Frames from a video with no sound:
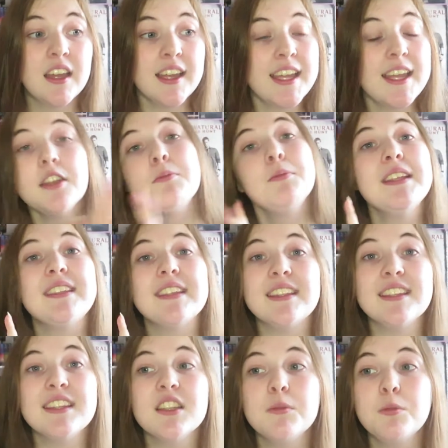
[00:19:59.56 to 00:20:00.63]
he admits at
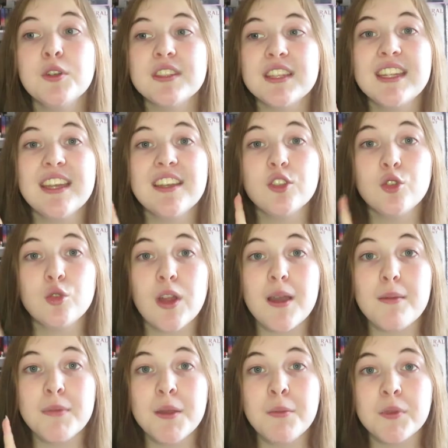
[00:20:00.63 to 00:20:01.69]
the end of the book that he has a
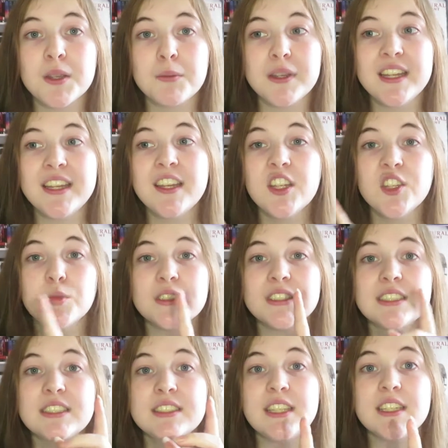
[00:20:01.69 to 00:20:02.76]
crap memory, but he has
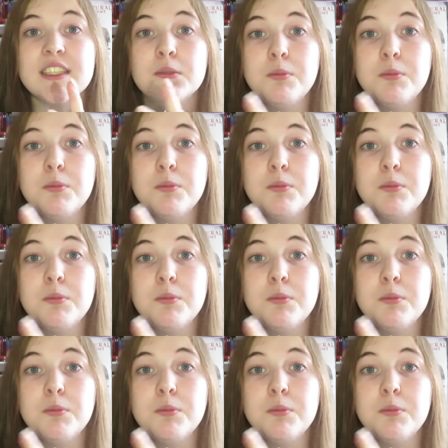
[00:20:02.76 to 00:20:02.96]
written 6